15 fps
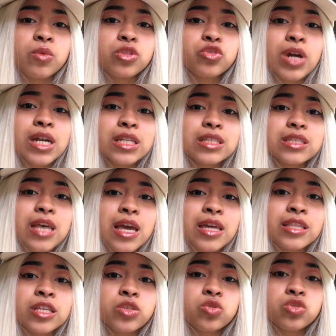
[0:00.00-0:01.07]
We're trying to say
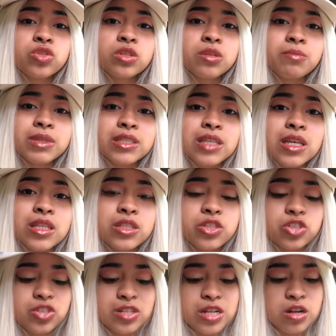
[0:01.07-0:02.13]
that you shouldn't be saying
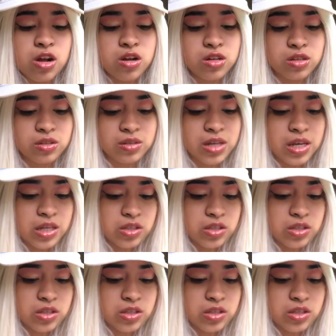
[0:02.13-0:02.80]
this shit at all.